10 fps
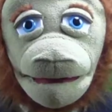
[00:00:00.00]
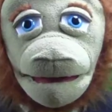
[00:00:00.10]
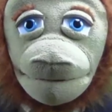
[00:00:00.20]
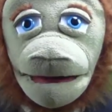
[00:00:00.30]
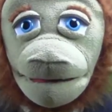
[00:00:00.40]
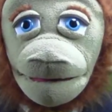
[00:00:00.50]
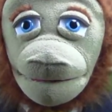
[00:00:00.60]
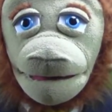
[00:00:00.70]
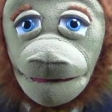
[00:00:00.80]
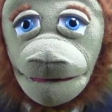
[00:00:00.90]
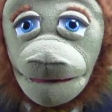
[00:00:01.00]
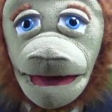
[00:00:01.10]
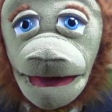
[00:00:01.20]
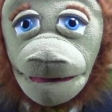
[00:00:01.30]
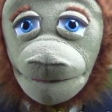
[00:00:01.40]
Just excuse us,
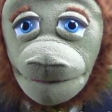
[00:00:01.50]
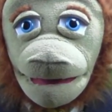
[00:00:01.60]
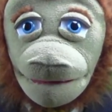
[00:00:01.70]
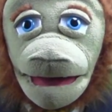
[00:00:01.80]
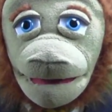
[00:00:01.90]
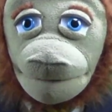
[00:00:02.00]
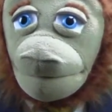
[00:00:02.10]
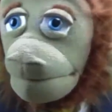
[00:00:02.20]
folks. One sec.